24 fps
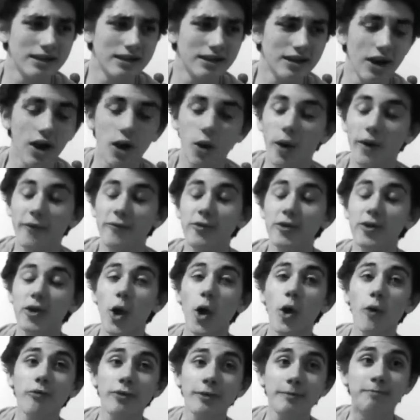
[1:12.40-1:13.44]
oh, I went
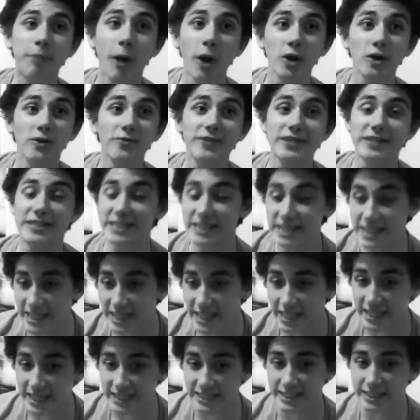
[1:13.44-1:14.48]
over part of this.
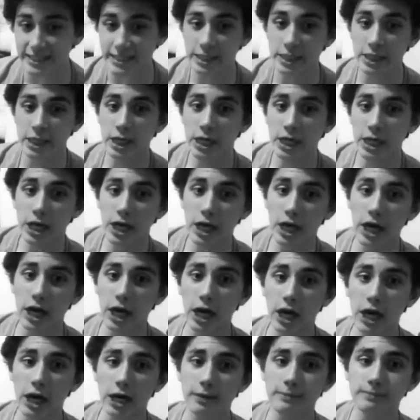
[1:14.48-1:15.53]
Yes.
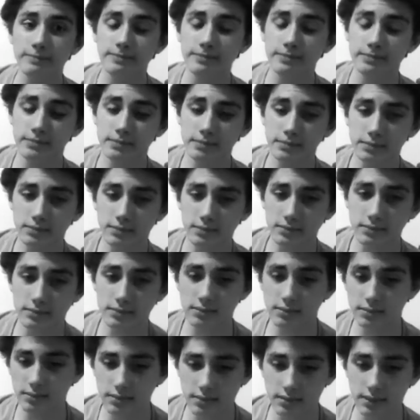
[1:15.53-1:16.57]
Um,
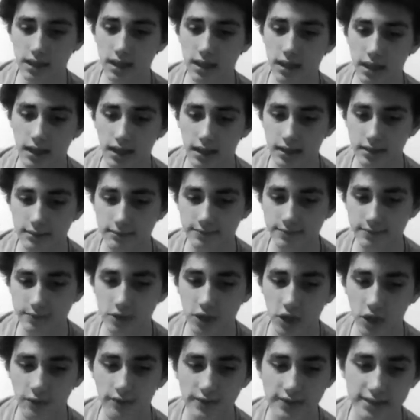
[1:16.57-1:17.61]
the
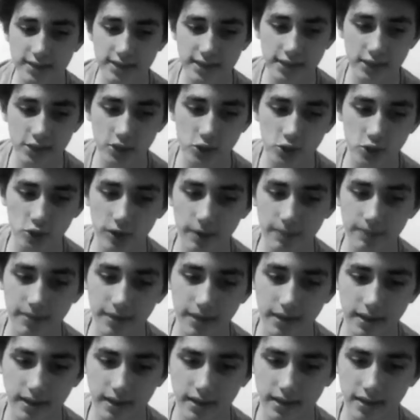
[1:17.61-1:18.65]
service trip
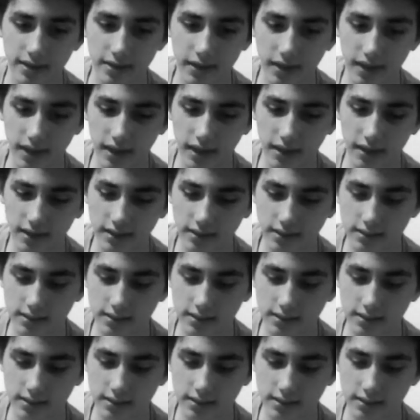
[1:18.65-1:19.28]
thing.